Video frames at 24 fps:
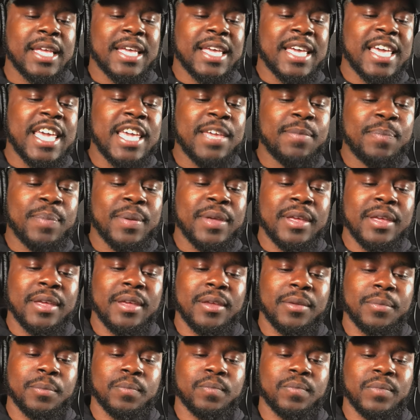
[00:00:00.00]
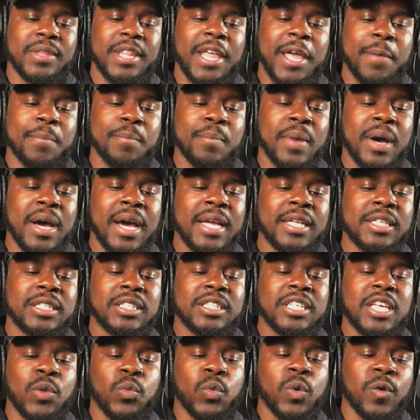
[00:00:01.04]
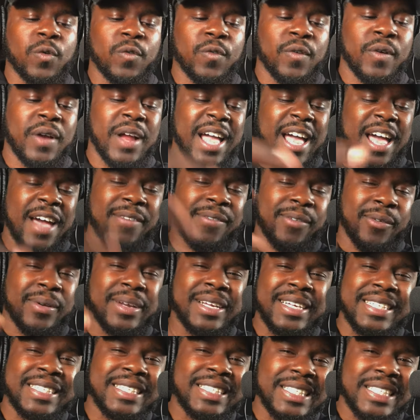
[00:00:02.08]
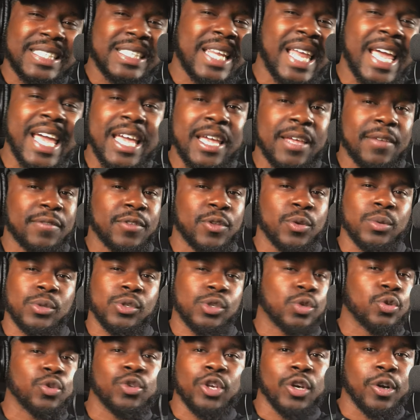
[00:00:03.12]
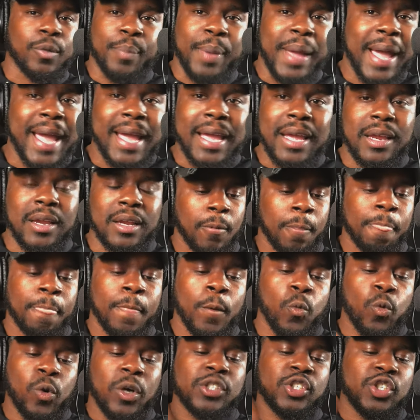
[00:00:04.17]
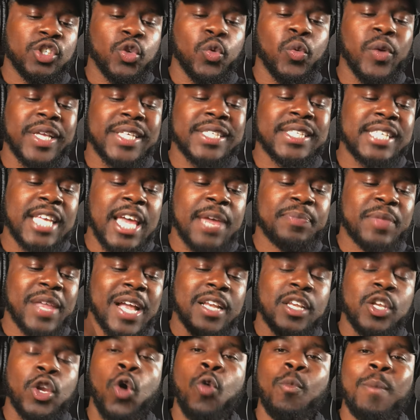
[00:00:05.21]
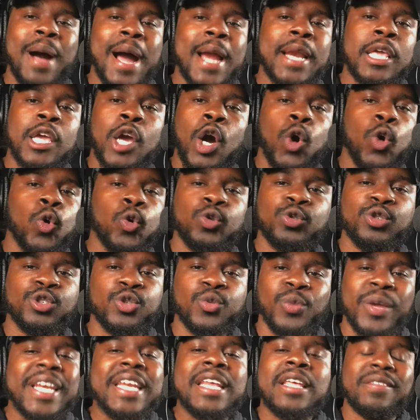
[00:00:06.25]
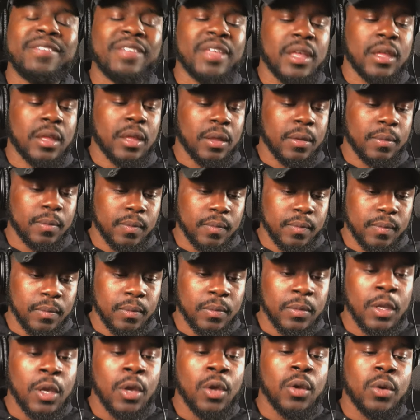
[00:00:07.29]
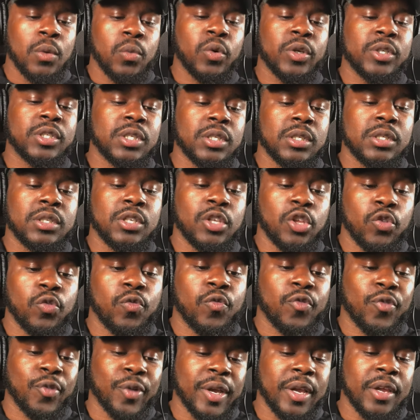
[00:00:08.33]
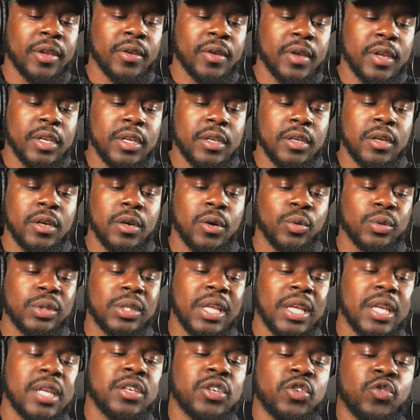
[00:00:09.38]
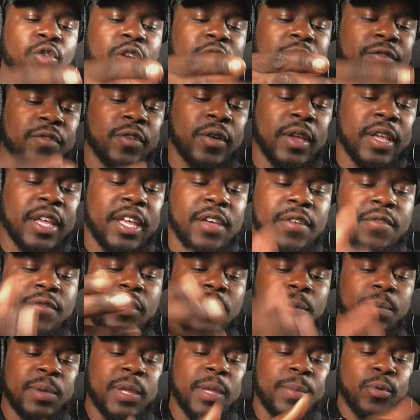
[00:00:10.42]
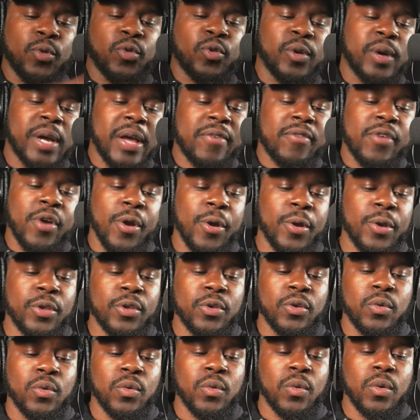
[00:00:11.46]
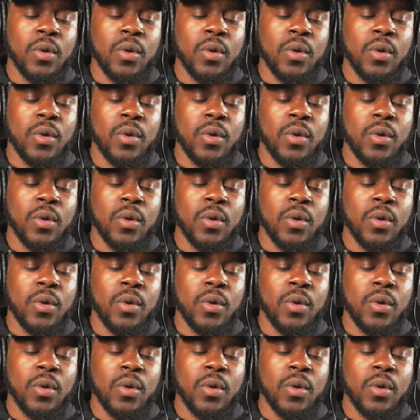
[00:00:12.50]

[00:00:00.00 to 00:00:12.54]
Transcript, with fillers: Keeping that mindset will forever enslave you to your pain. Once you accept that nobody owes you anything, which is you freeing your ego, then you can forgive the people who have hurt you.